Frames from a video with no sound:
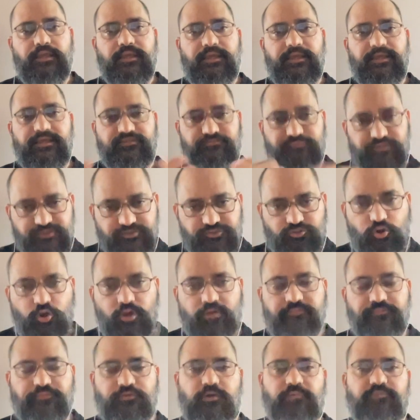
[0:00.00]
is
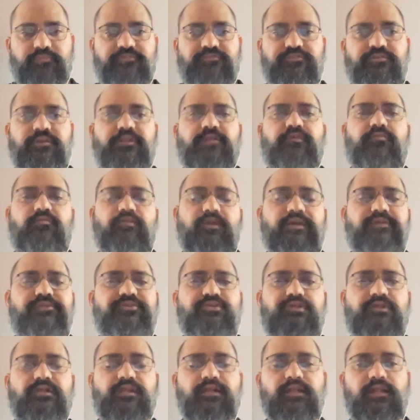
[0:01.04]
withdrawn from the
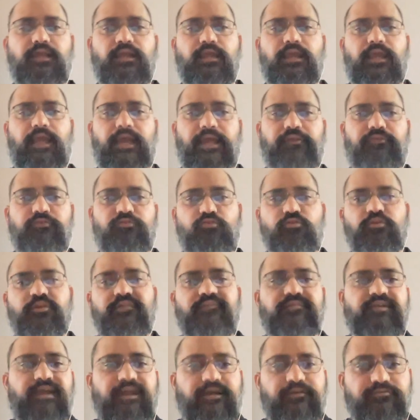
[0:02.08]
circulation. And you don't
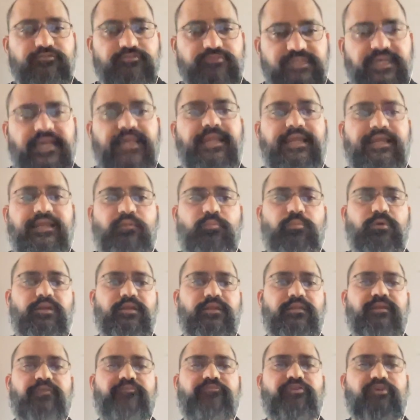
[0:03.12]
even have to tell
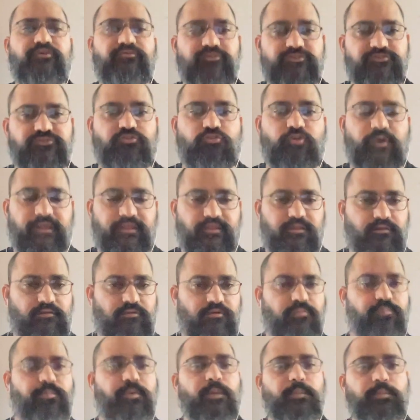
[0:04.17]
anybody that we are withdrawing the
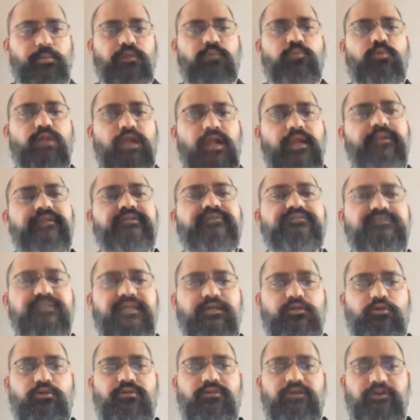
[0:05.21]
note. People will
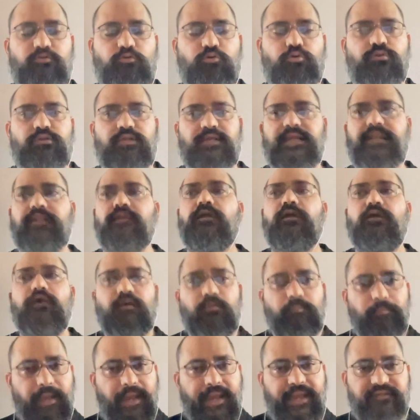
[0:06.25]
understand on their own that
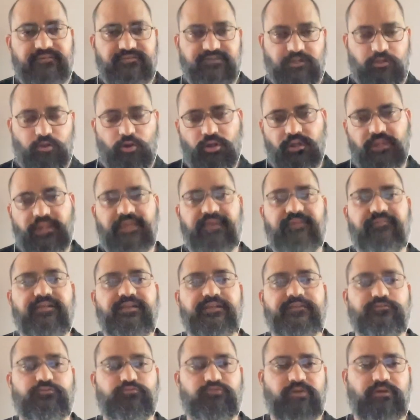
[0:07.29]
banks are not
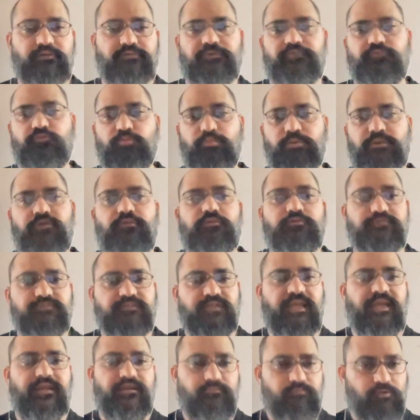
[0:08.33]
giving 2000 rupee notes
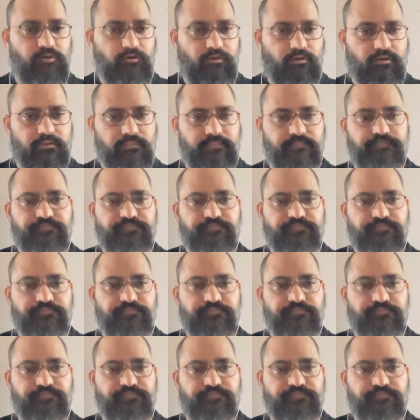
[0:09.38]
anymore.